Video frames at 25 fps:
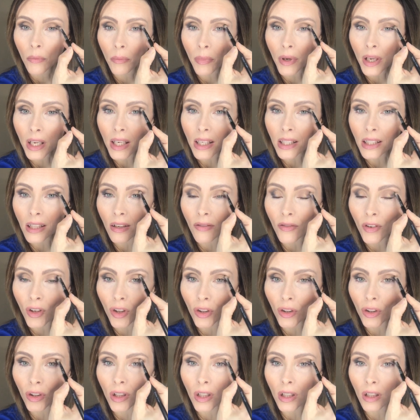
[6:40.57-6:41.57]
piece of
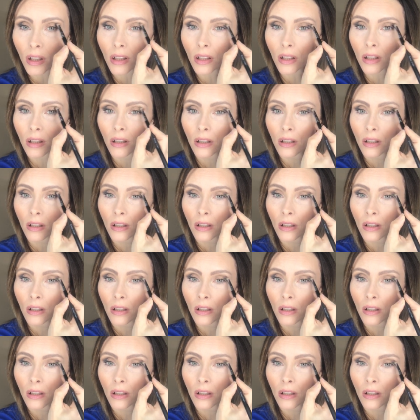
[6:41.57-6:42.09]
your look.